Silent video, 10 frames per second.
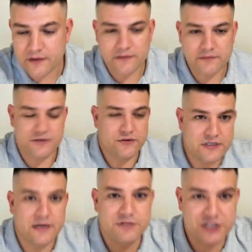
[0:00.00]
do
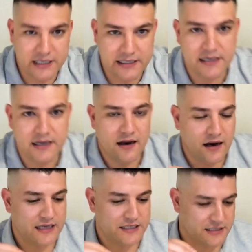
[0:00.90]
some shit.
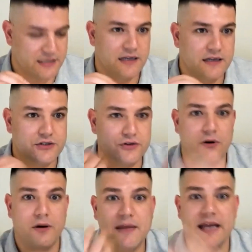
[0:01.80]
I just do
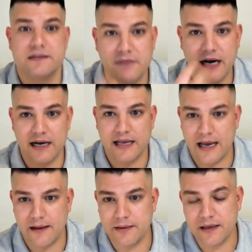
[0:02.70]
what makes Mark
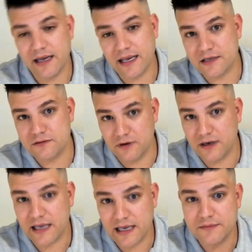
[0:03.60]
happy, and guess what?
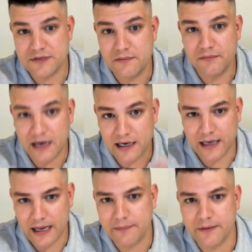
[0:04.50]
It keeps Mark
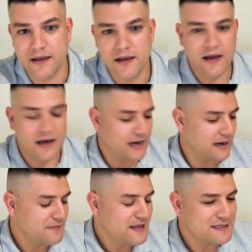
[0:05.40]
happy.
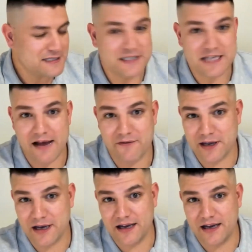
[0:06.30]
Since
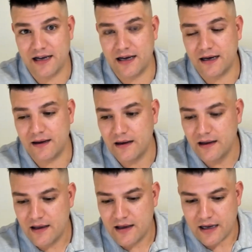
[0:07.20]
having a
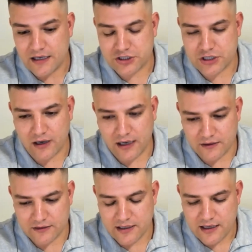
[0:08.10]

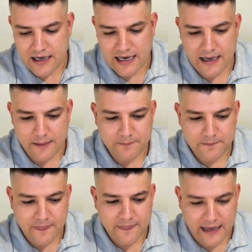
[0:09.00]
child,
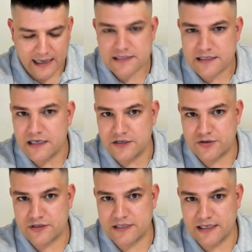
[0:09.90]
that's an
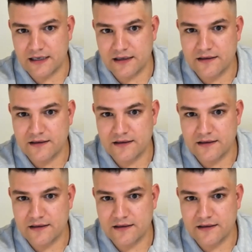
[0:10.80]
interesting